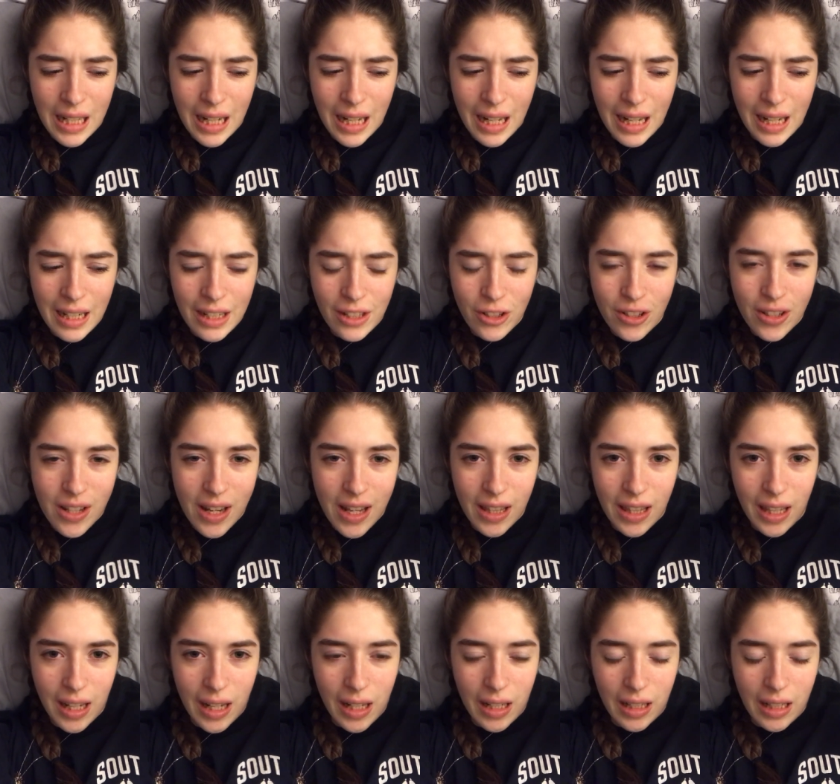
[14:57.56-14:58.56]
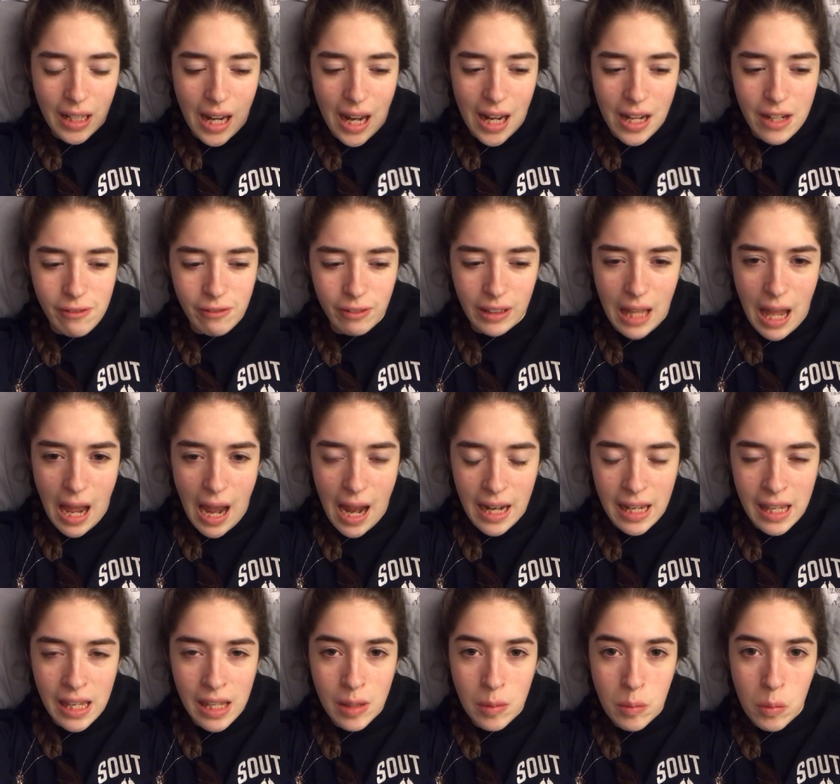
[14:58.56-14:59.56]
and it just hit like a kind of a
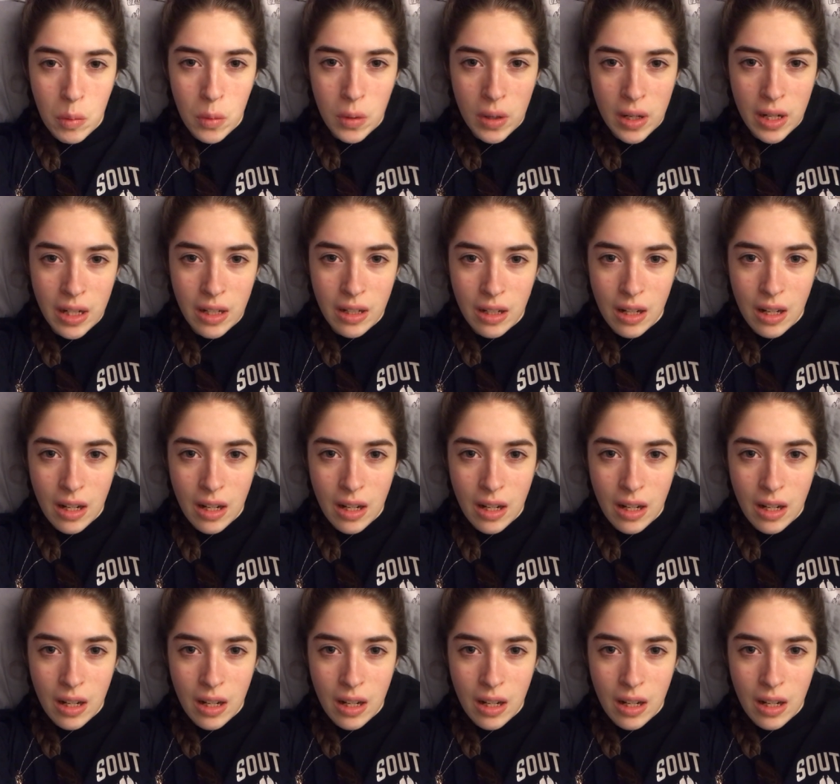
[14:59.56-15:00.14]
lagging point.